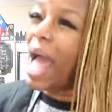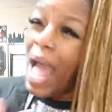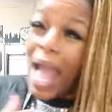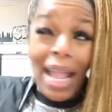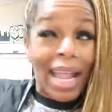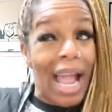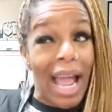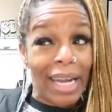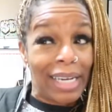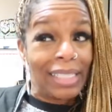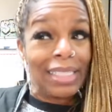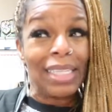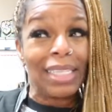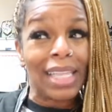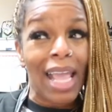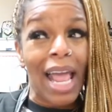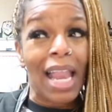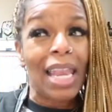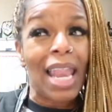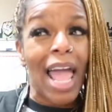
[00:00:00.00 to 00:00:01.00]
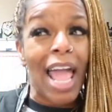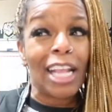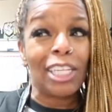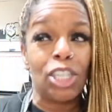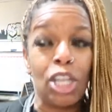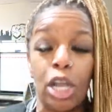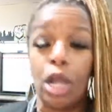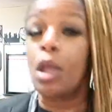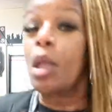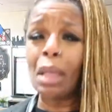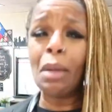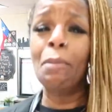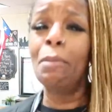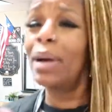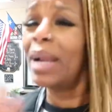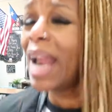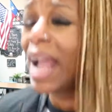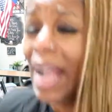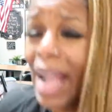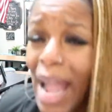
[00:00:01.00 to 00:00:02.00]
I kind of did that last year,
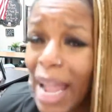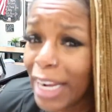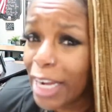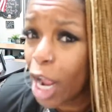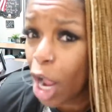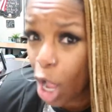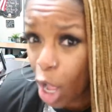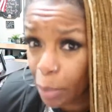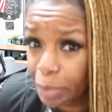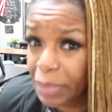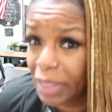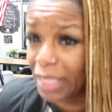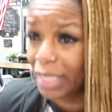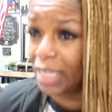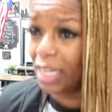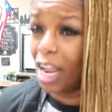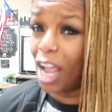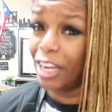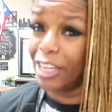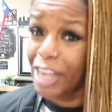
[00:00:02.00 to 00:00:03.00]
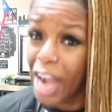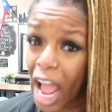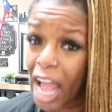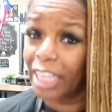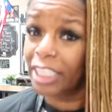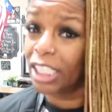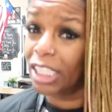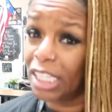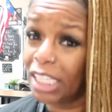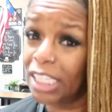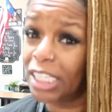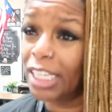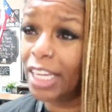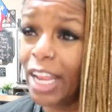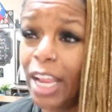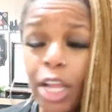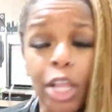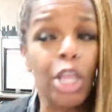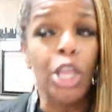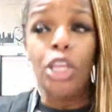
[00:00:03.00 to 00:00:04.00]
but I kind of upped it a notch this year.